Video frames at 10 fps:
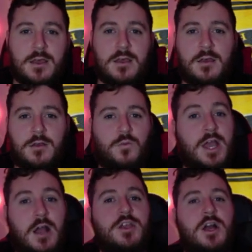We are
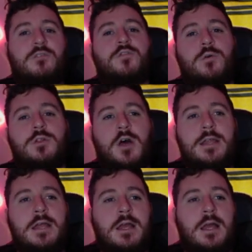a young forward line.
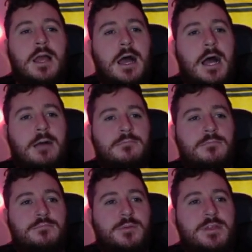
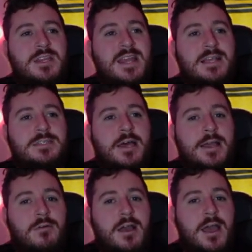Probably the next
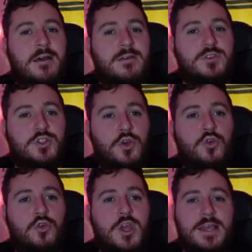takeaway, our number
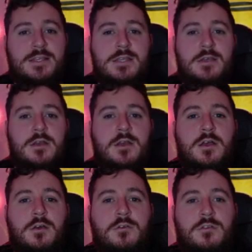2, is,
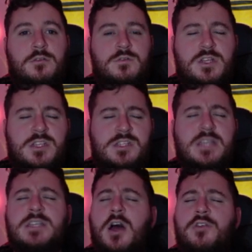was it
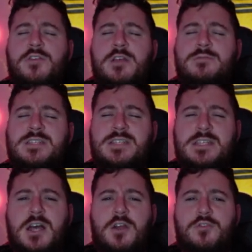600? I think it was
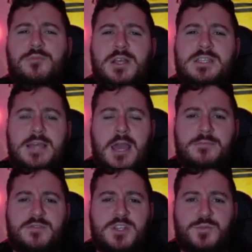600 plus games of
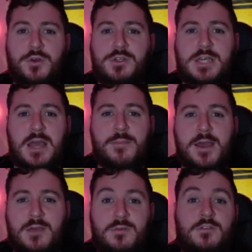experience came back
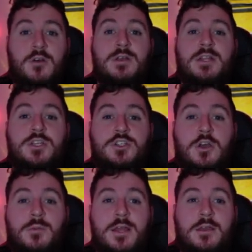in with Tommy Lynch, Toby
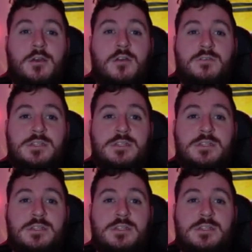Nankervis,